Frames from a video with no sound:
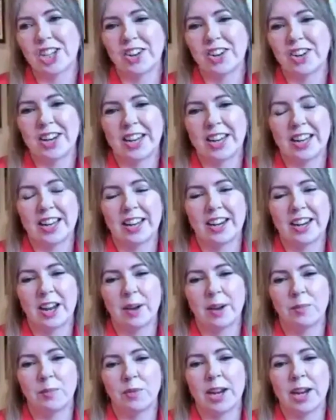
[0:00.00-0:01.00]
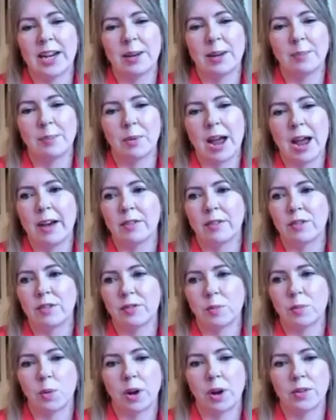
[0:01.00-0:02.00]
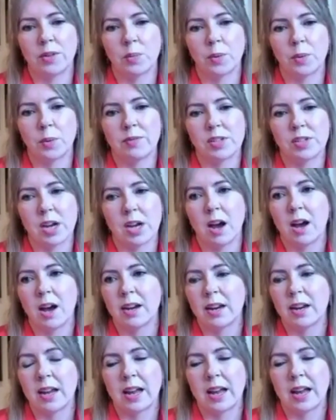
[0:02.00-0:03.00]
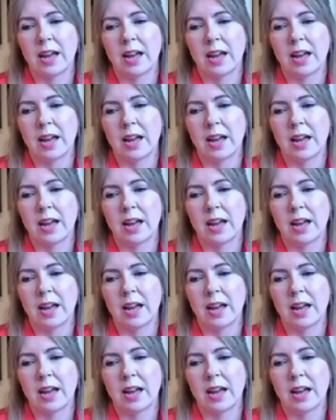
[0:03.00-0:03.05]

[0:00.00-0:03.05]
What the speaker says: Tony. And I'm really proud of the work that we've done.